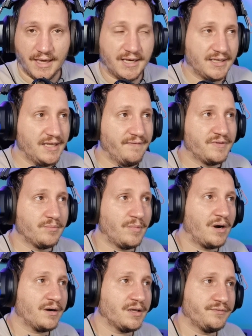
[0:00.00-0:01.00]
and if the
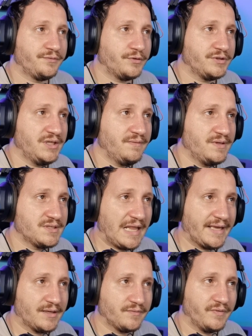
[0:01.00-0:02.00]
market for TVs
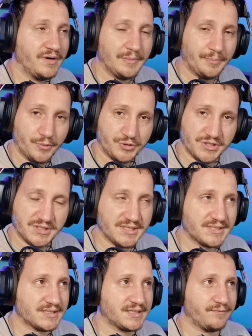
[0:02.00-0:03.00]
like really pushes
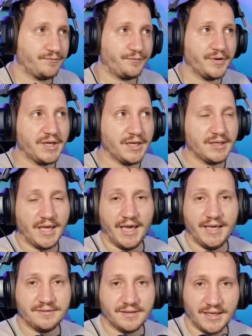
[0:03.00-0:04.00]
this freaking
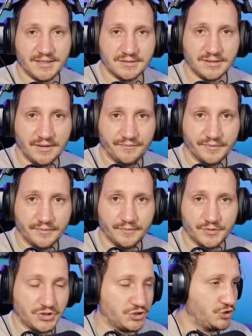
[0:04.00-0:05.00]
8K stuff,
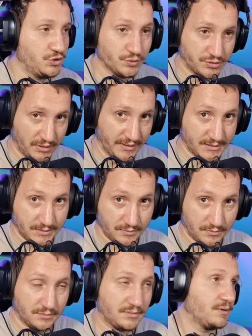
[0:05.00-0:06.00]
which is useless,
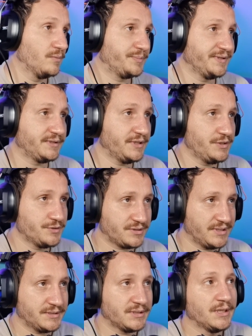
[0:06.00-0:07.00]
completely
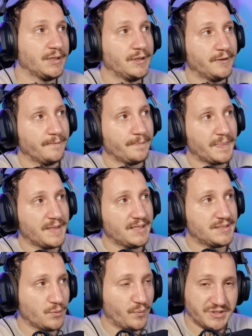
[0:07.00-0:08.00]
useless,
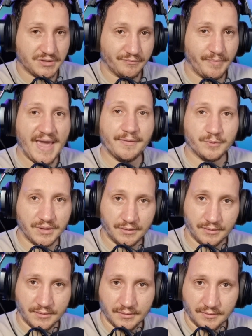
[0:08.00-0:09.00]
it's a waste of
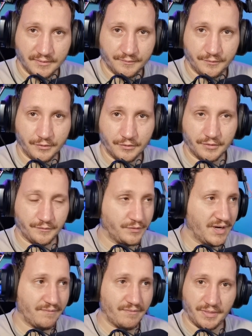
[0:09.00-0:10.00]
bandwidth for
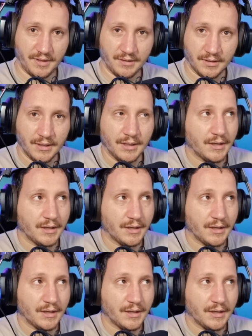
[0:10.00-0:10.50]
everything.